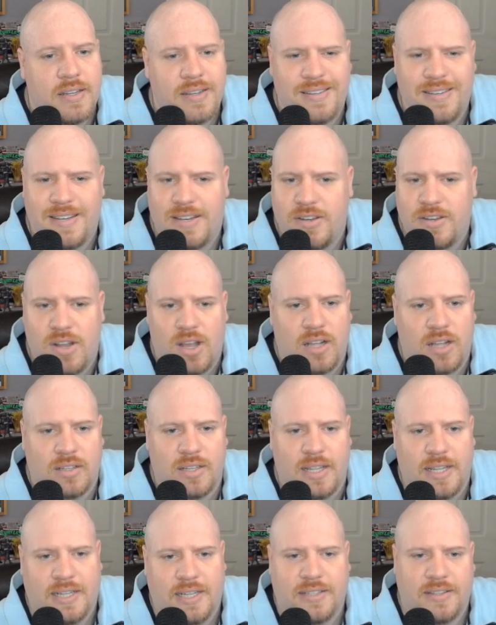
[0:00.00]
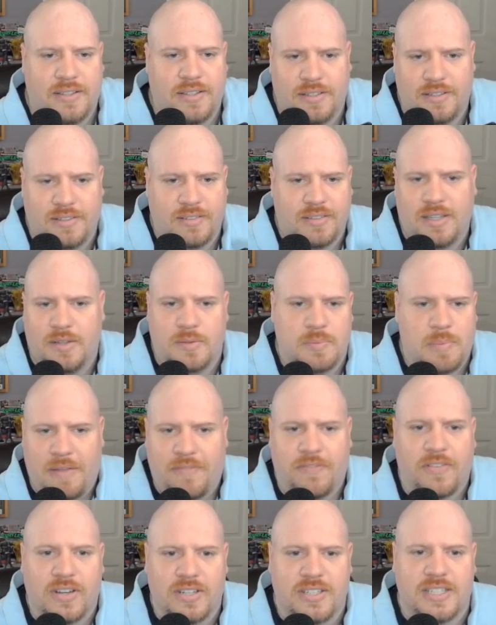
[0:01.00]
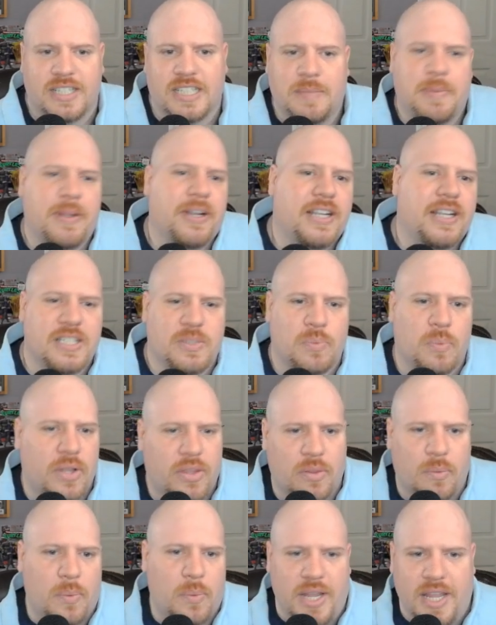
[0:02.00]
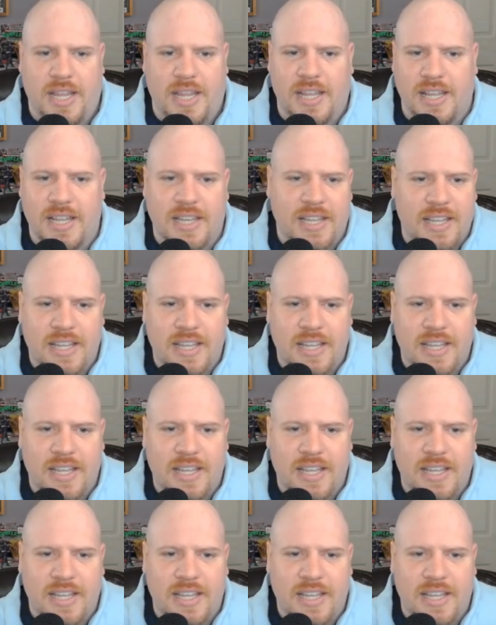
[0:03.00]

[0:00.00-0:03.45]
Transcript: Did not like it was my first experience with a Wii,